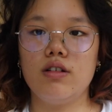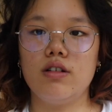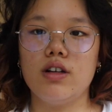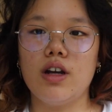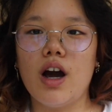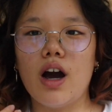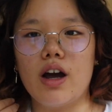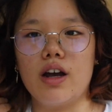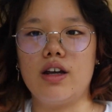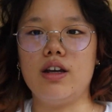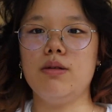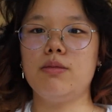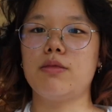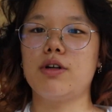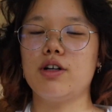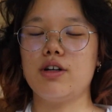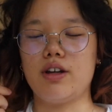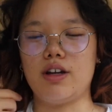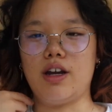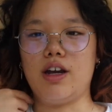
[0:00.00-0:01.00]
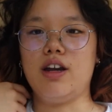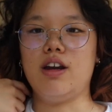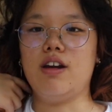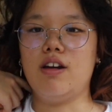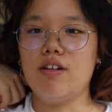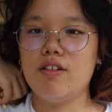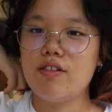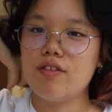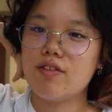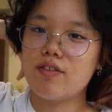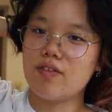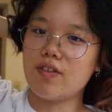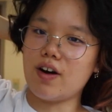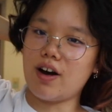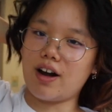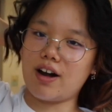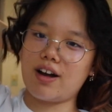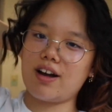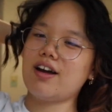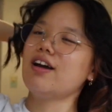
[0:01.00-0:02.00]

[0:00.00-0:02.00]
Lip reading: Yeah, I keep curling in. Fuck.